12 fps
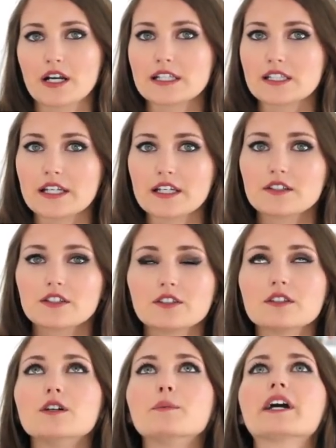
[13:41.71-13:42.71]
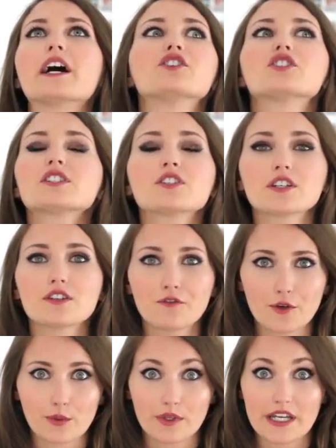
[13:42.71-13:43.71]
Because like, oh my God, just look at the
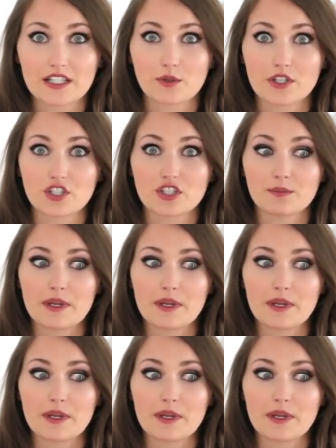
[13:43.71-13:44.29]
frequently asked questions